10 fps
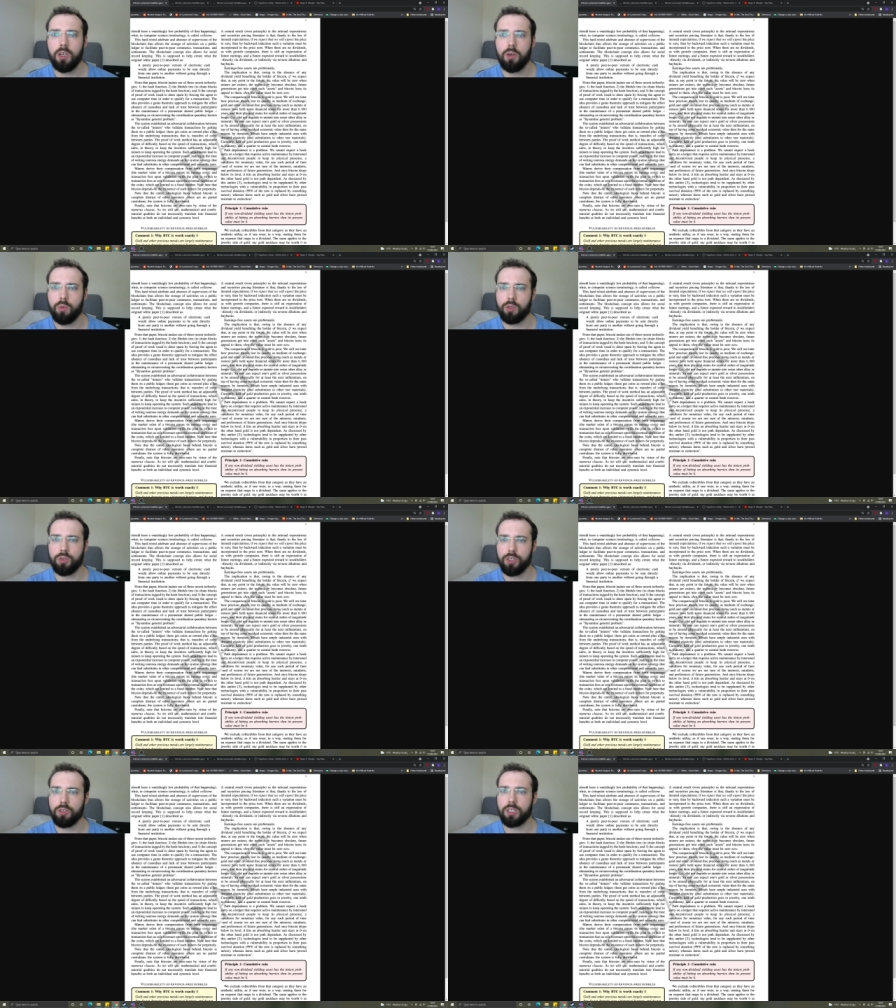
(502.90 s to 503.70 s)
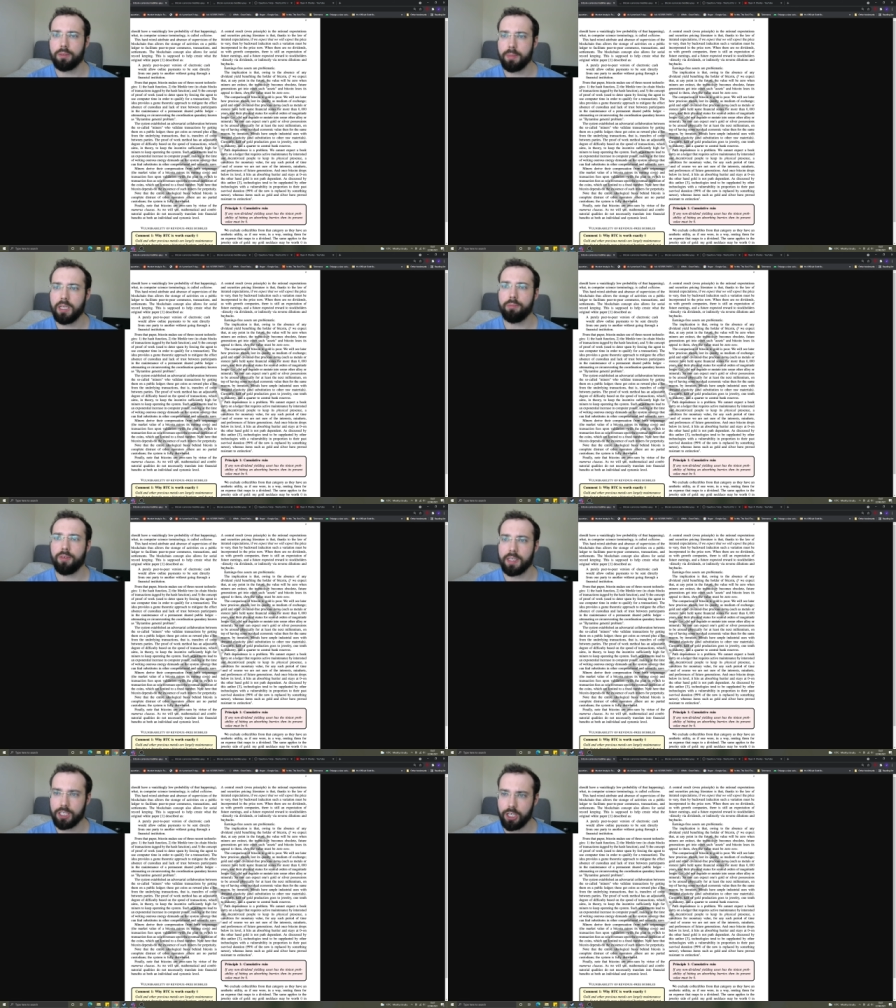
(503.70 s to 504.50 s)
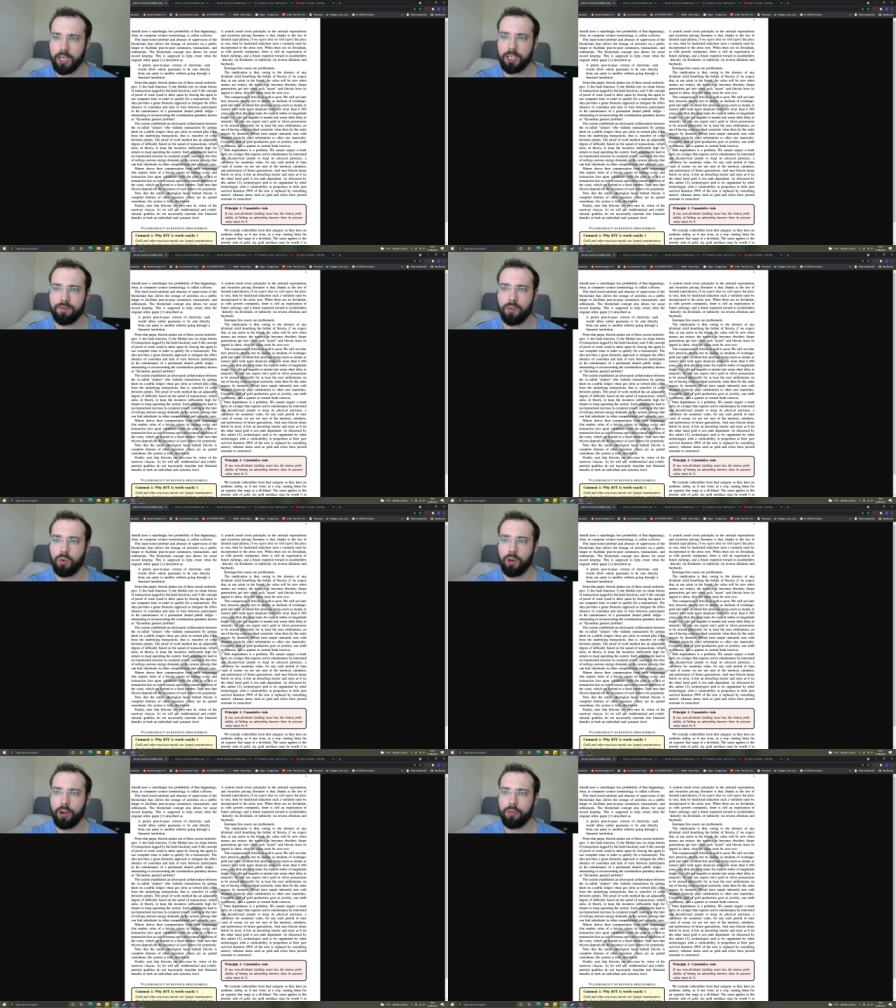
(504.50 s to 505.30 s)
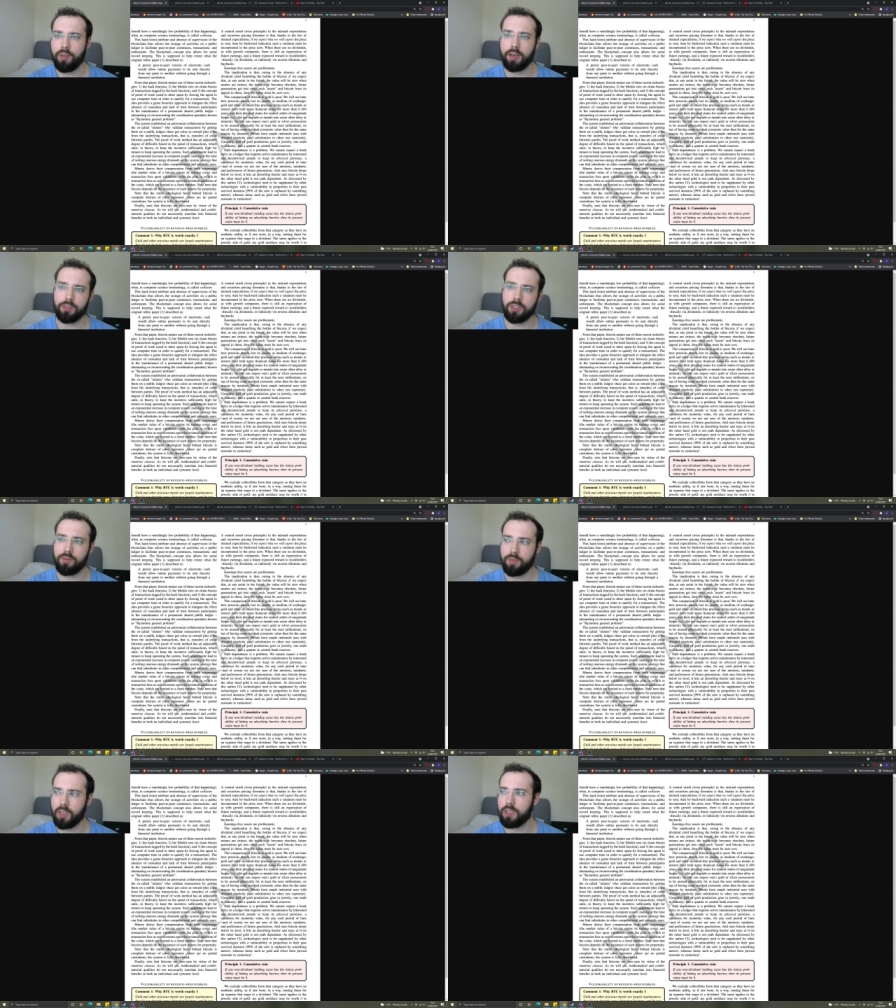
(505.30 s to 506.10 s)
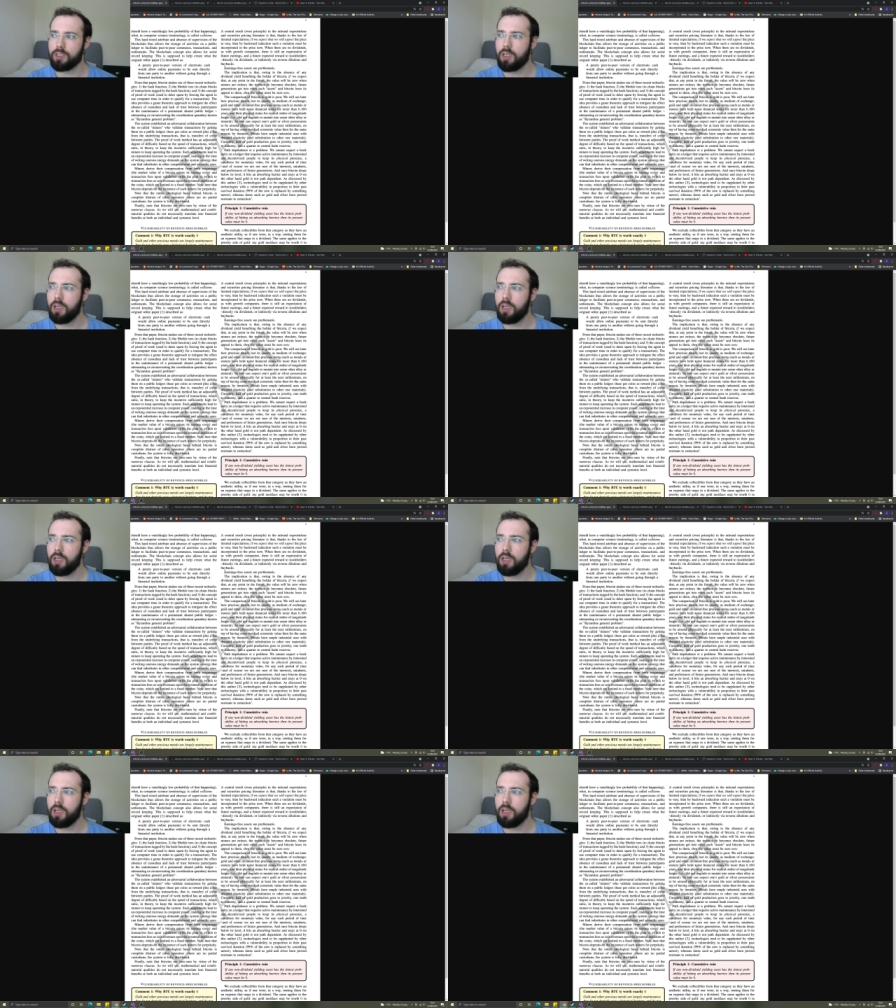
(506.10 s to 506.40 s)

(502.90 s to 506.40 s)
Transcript: which was used as a medium of exchange for you know thousands of years.